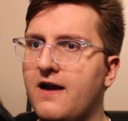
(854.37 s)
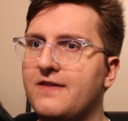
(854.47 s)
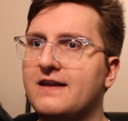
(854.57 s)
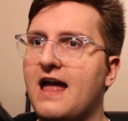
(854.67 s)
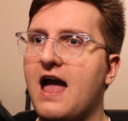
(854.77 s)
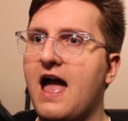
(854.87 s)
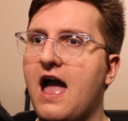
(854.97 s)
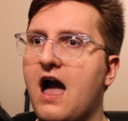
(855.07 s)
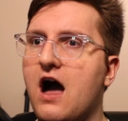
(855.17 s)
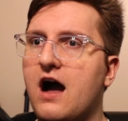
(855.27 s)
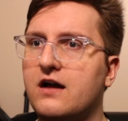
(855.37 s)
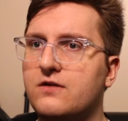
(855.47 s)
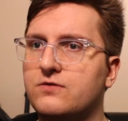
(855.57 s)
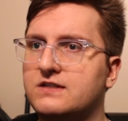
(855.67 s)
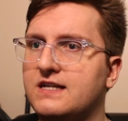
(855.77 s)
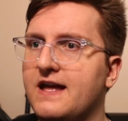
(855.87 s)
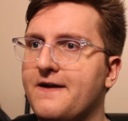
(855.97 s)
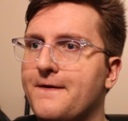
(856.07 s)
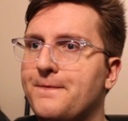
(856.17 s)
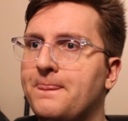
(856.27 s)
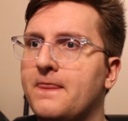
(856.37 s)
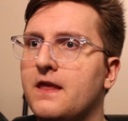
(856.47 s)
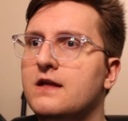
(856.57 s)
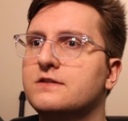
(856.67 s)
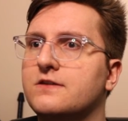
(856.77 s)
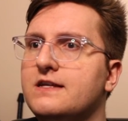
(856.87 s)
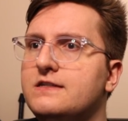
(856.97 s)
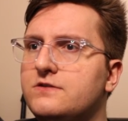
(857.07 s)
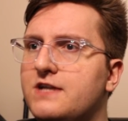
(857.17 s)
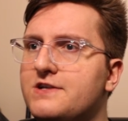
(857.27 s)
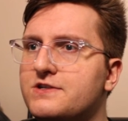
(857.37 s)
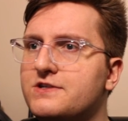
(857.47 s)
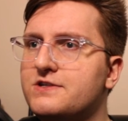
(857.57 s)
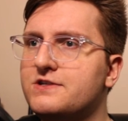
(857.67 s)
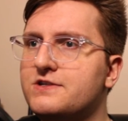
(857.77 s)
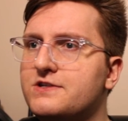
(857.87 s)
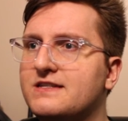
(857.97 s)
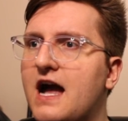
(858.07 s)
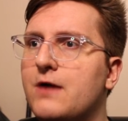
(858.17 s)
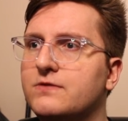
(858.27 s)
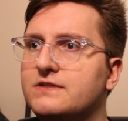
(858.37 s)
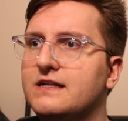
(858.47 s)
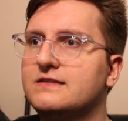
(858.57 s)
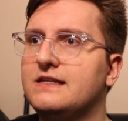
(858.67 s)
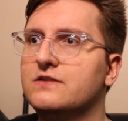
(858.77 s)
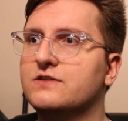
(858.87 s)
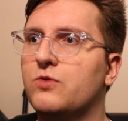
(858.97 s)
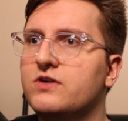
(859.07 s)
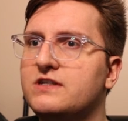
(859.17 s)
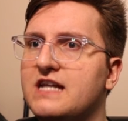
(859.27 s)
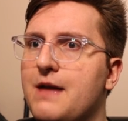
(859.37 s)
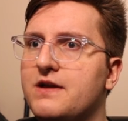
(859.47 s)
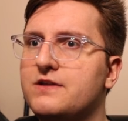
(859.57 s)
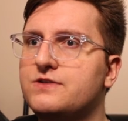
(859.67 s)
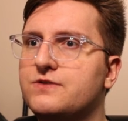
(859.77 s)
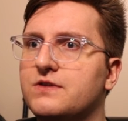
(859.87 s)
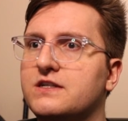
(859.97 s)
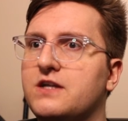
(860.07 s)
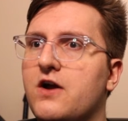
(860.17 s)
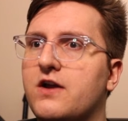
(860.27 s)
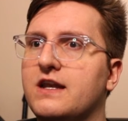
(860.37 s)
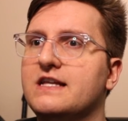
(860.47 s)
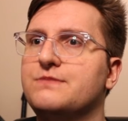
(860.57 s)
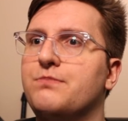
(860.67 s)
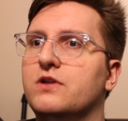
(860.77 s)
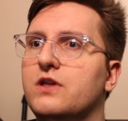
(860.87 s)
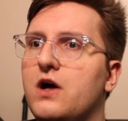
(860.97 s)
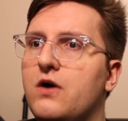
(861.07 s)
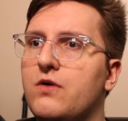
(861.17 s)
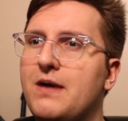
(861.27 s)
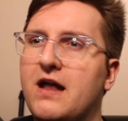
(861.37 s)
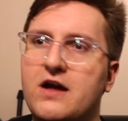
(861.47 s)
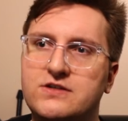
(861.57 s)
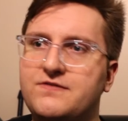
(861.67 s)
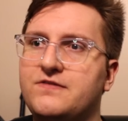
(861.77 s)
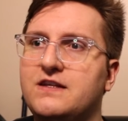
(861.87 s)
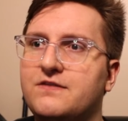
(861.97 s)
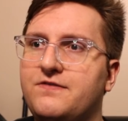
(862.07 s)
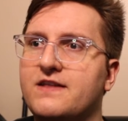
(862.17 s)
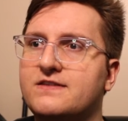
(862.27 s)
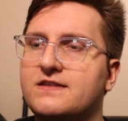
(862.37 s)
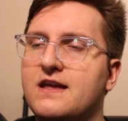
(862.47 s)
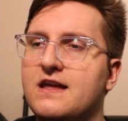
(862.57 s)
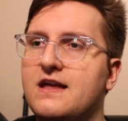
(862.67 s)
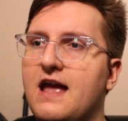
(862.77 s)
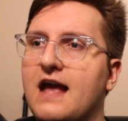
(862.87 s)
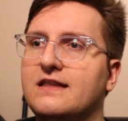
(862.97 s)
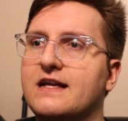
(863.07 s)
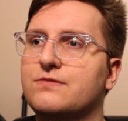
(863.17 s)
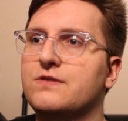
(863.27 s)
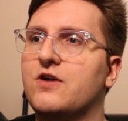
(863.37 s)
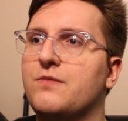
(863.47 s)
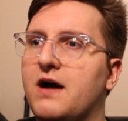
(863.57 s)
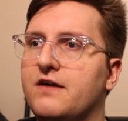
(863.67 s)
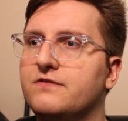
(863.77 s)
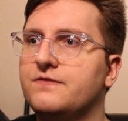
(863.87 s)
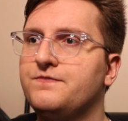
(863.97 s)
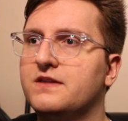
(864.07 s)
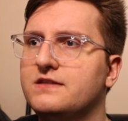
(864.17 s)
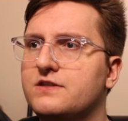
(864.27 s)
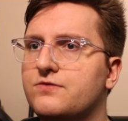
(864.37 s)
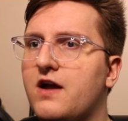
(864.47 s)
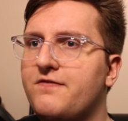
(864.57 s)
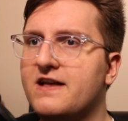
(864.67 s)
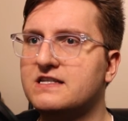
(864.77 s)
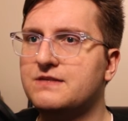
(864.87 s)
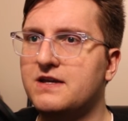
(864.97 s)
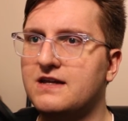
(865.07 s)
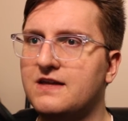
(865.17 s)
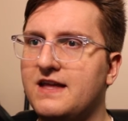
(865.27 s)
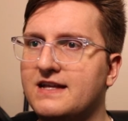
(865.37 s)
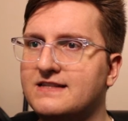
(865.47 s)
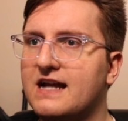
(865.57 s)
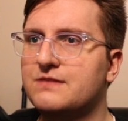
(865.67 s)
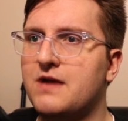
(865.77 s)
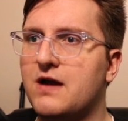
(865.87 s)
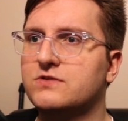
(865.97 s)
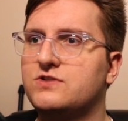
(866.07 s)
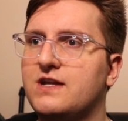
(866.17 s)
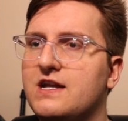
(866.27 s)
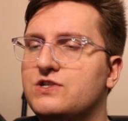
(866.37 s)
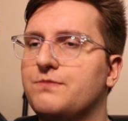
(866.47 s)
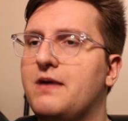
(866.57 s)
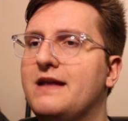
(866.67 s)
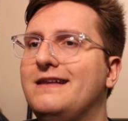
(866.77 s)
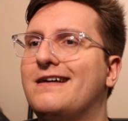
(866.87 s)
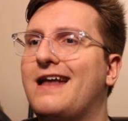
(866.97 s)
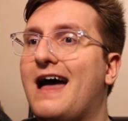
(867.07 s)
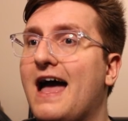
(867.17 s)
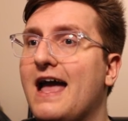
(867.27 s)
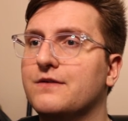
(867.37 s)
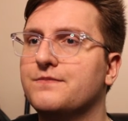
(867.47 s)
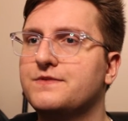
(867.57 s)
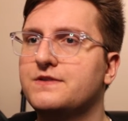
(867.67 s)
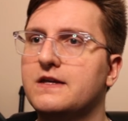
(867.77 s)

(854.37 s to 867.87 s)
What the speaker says: And then Aqua Tail. So these two changes together means Aqua Tail deals more damage when the target is below about 150 defense and less when they're above. This is a rough estimate, and the exact amount will change depending on items.